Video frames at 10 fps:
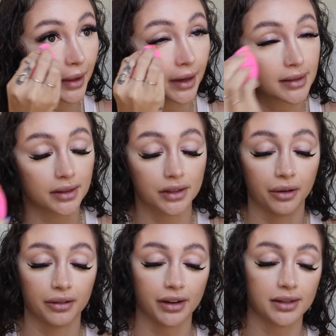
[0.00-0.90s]
like I said, to
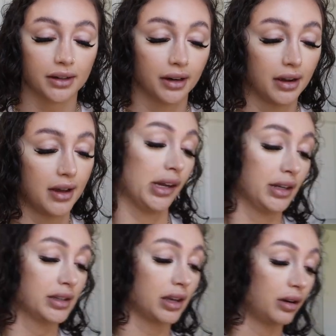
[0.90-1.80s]
go in faster.
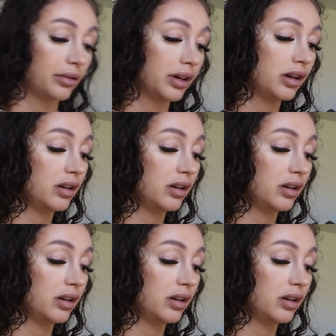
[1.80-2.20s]
So